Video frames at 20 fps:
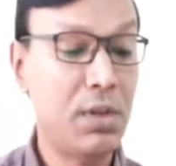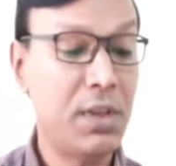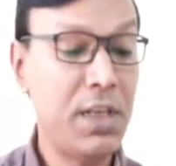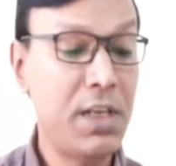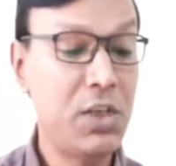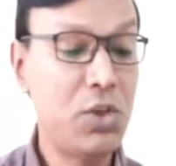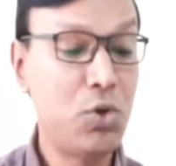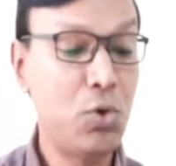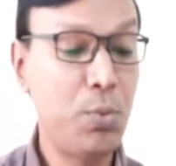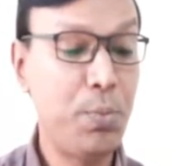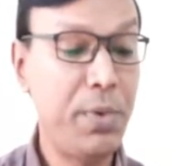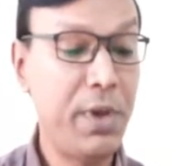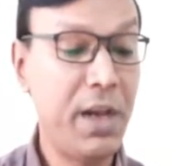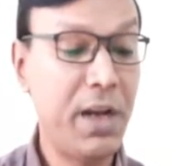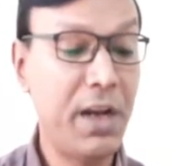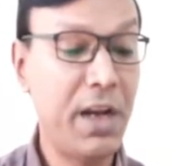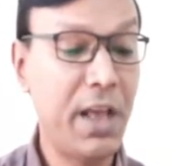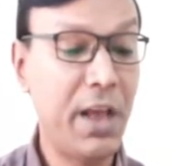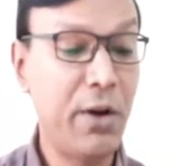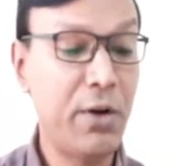These two
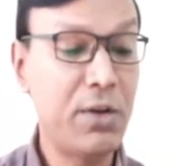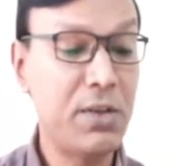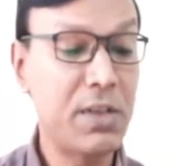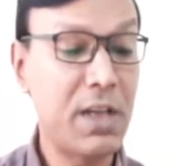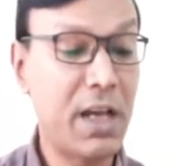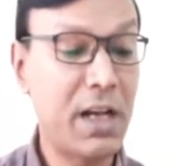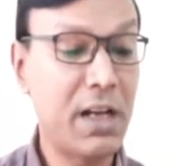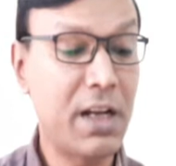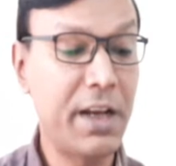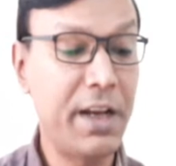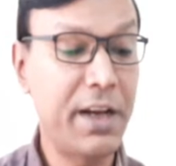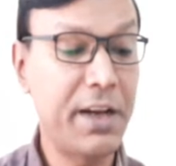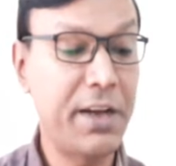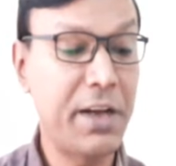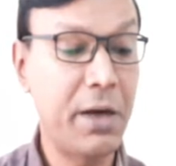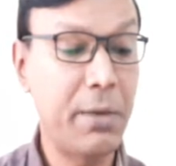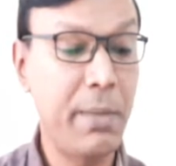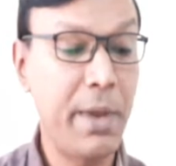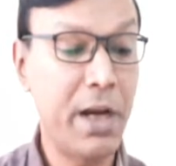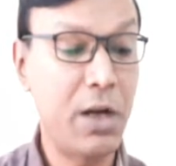PN diodes are
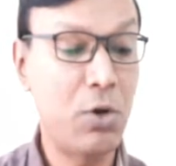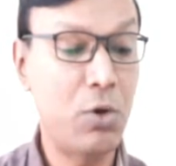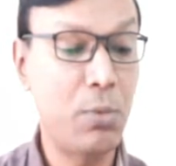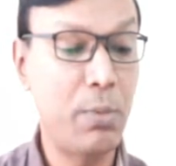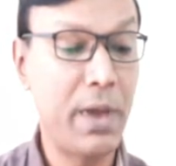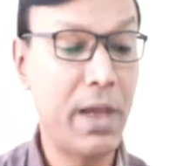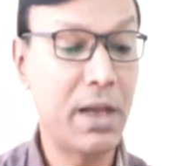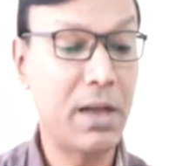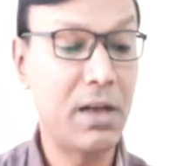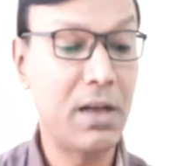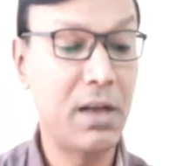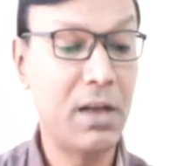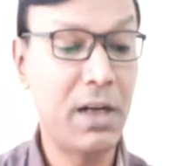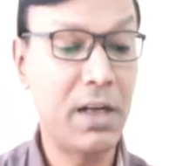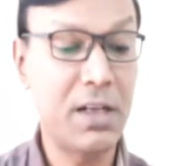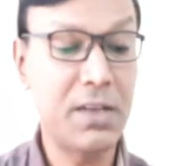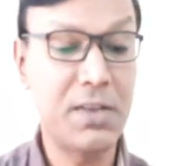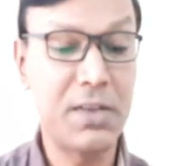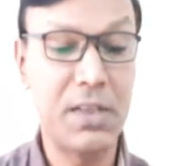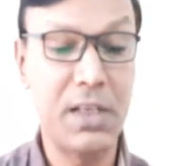connected back to back.
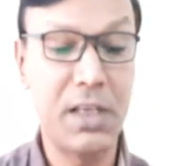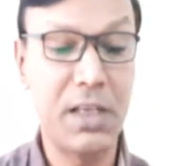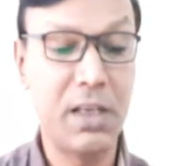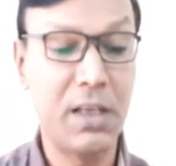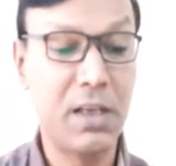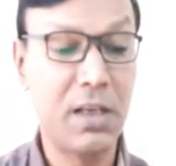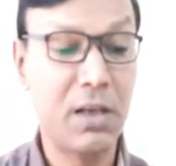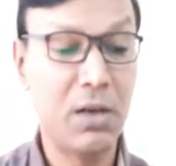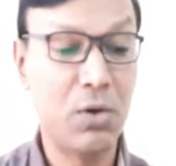Let us see.